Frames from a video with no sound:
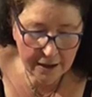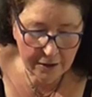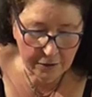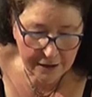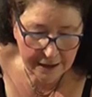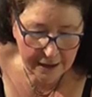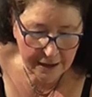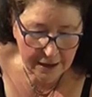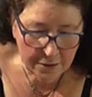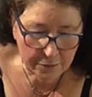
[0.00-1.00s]

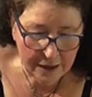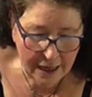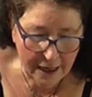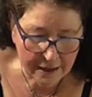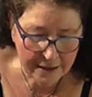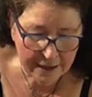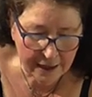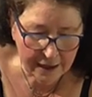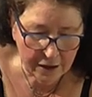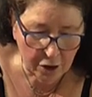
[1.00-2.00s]
Okay, relax
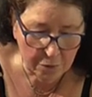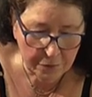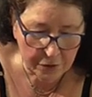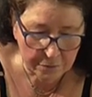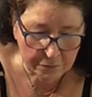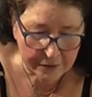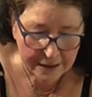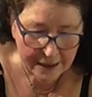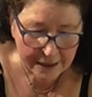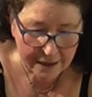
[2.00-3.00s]
and open.
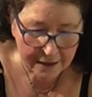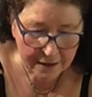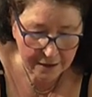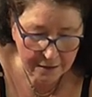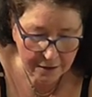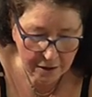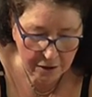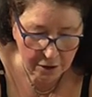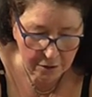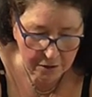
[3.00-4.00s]
Breathe in.
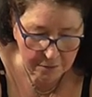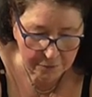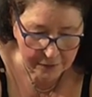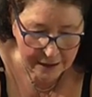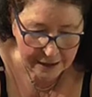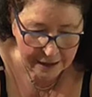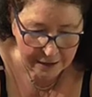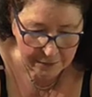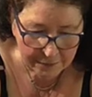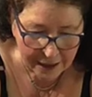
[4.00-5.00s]
Oh, breathe
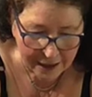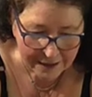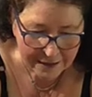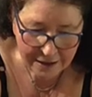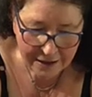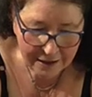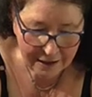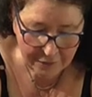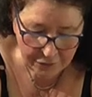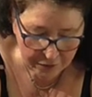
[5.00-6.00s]
in, relax.
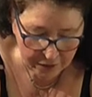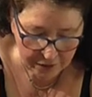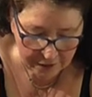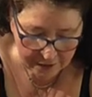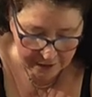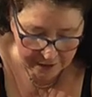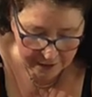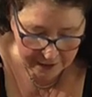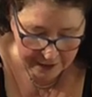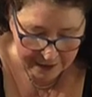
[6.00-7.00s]
If you can't,
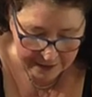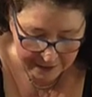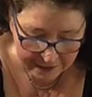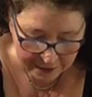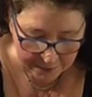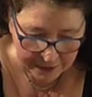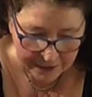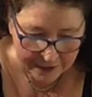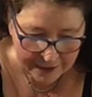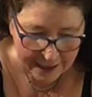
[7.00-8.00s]
yes, it's
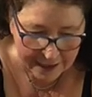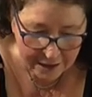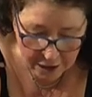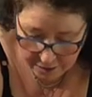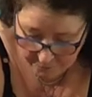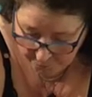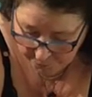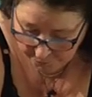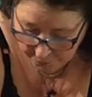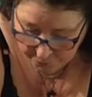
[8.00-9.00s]
coming. Yes.
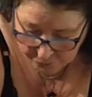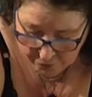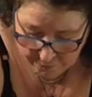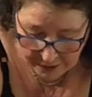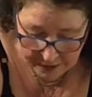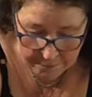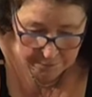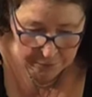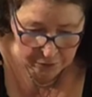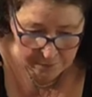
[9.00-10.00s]
Pull
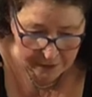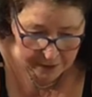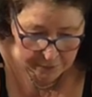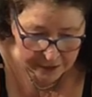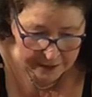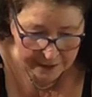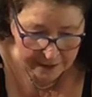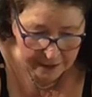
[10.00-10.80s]
my wrists.